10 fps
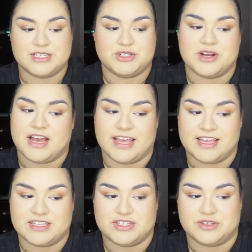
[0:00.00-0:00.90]
try
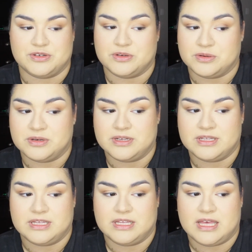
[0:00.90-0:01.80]
to
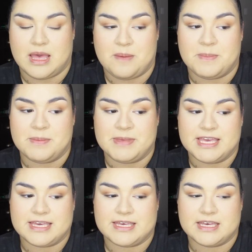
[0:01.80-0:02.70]
mimic
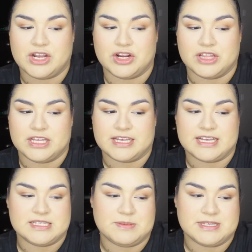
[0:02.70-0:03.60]
her look
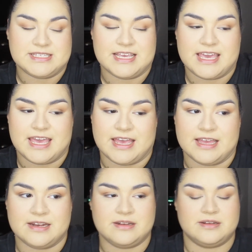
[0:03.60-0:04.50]
as best I
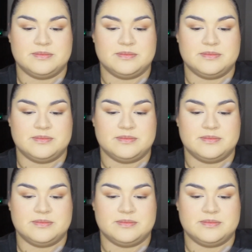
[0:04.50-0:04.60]
can.